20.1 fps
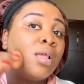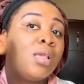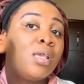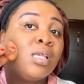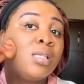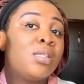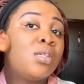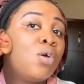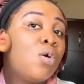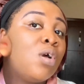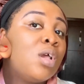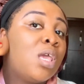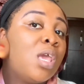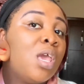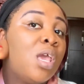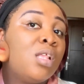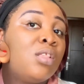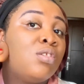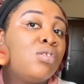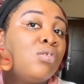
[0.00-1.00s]
It's
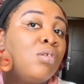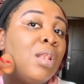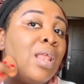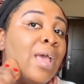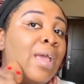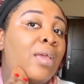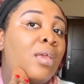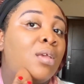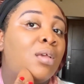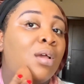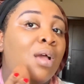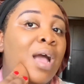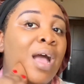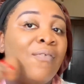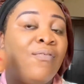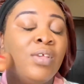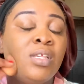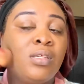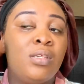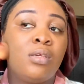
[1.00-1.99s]
okay to like
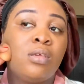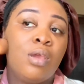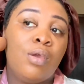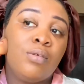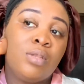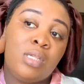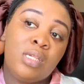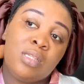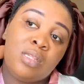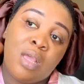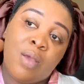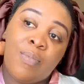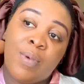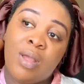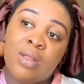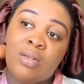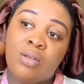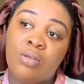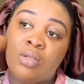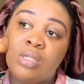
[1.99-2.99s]
have insecurities
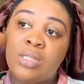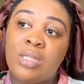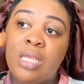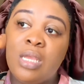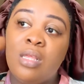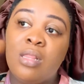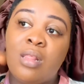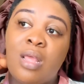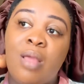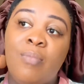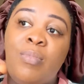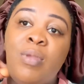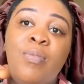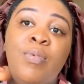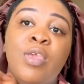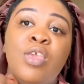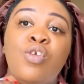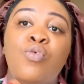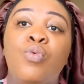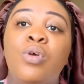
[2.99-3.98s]
about those things and
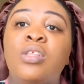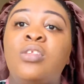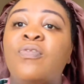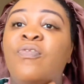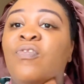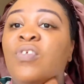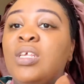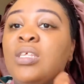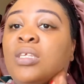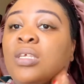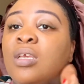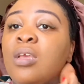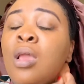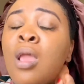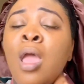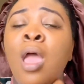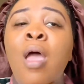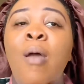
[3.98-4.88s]
maybe you want to fix it.